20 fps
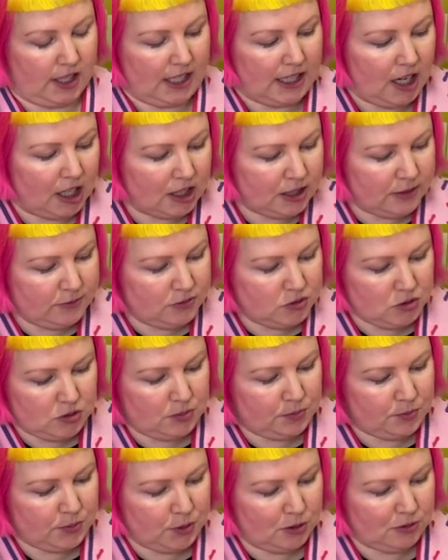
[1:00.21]

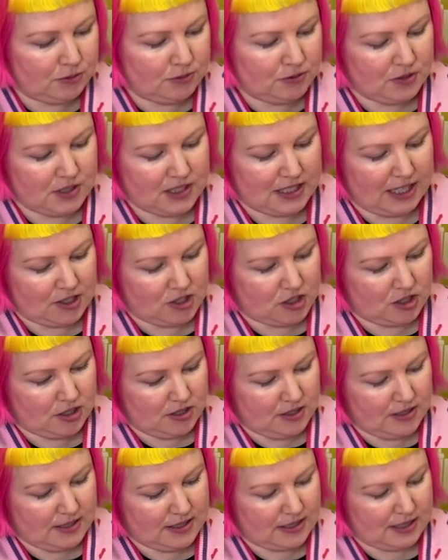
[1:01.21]
colorful, beautiful
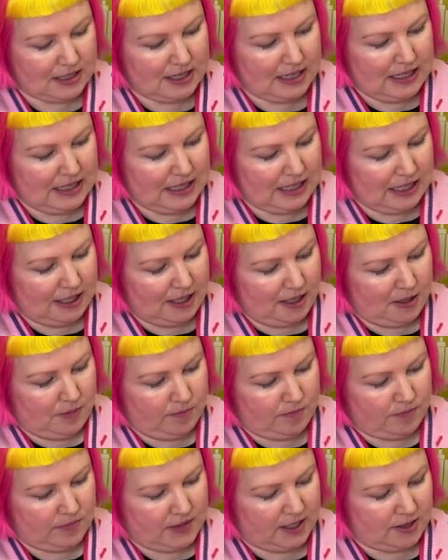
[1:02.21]
sections
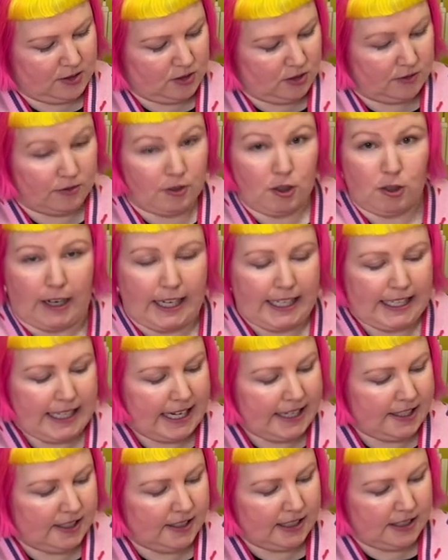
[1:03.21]
that are sort of
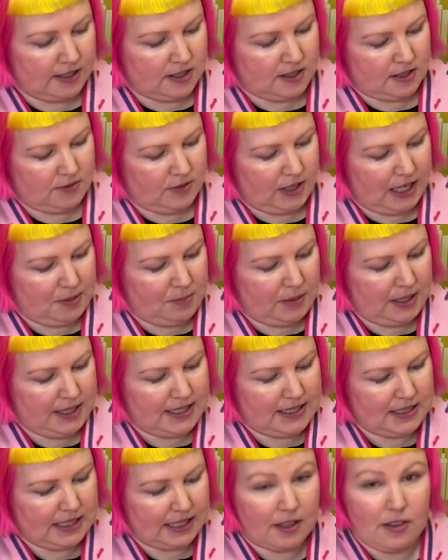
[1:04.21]
gradiated, and it's divided by
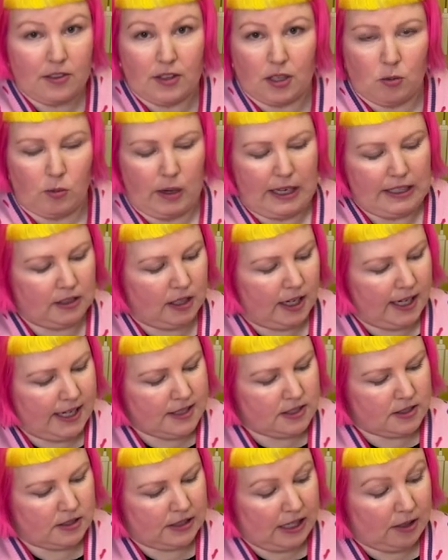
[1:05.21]
these like thick white
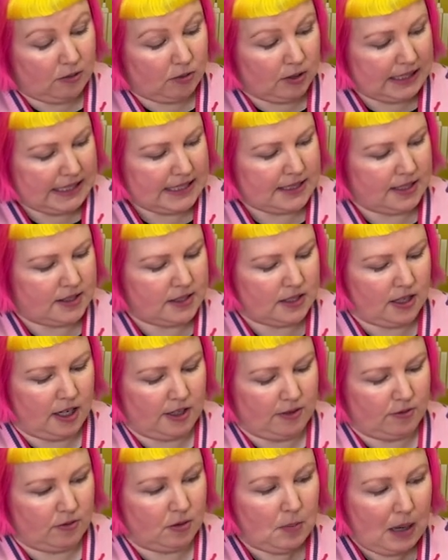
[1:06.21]
lines. So yeah, it really does
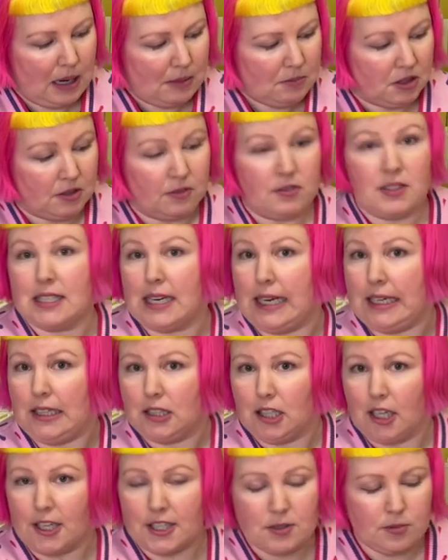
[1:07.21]
kind of remind me of stained
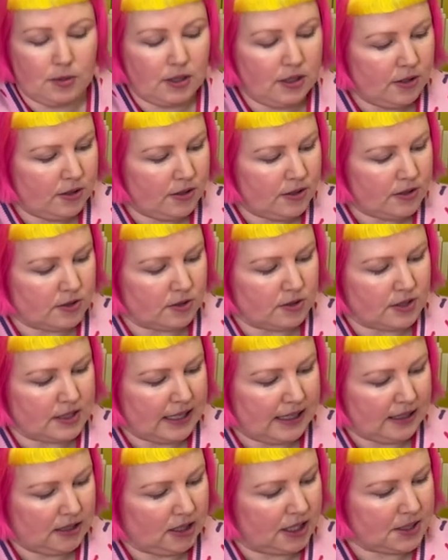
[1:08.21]
glass windows or
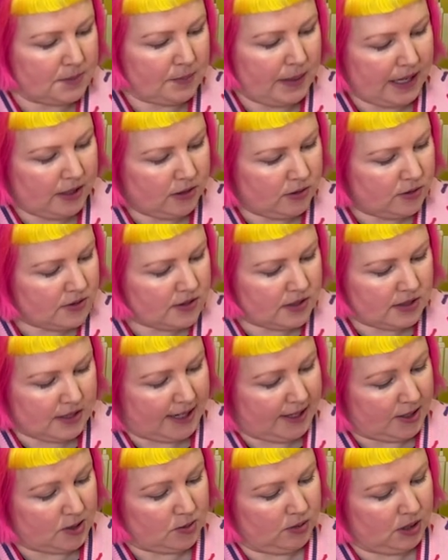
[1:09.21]
stained glass panels.
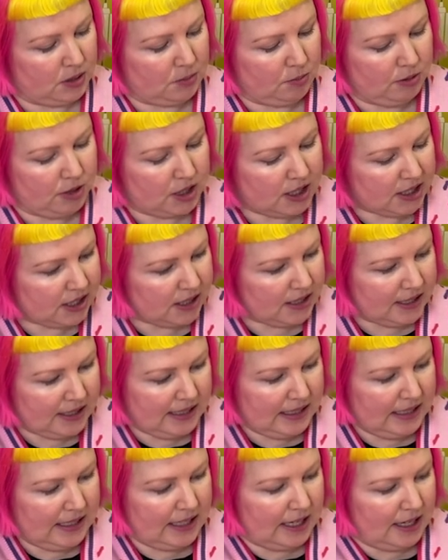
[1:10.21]
Yeah, it's really pretty.
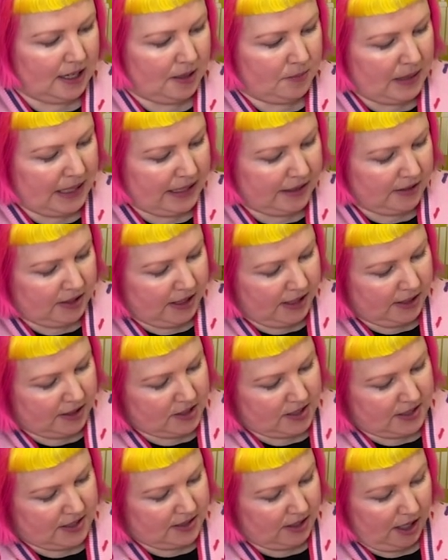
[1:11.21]
And yeah,
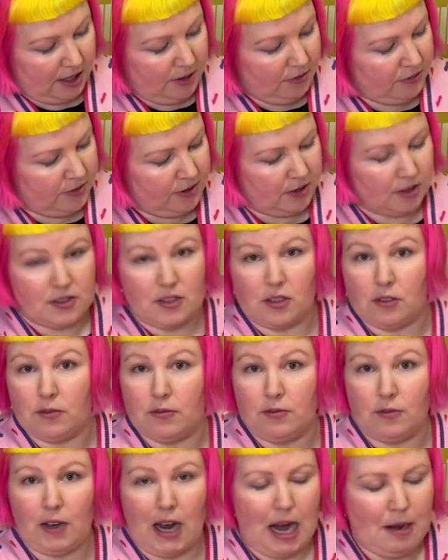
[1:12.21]
just love the sort of
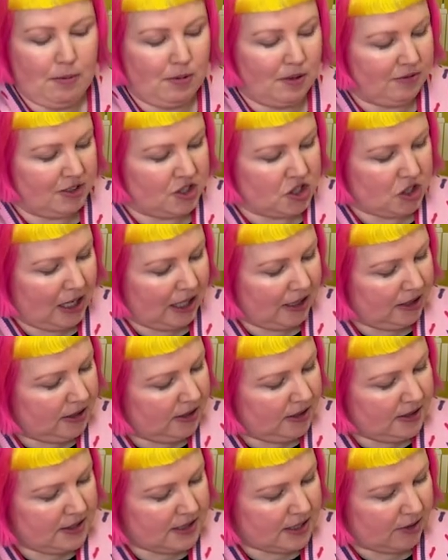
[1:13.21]
vibrant, rich
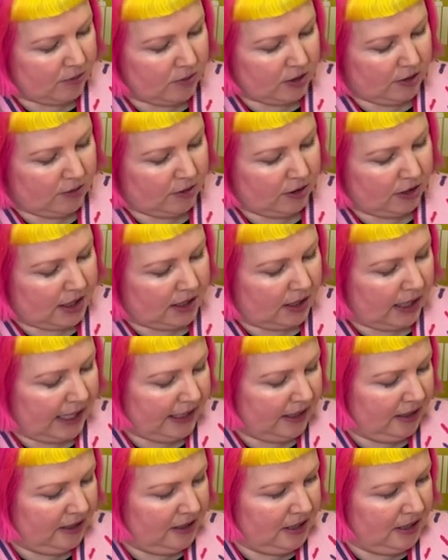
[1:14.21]
colors. Definitely very like,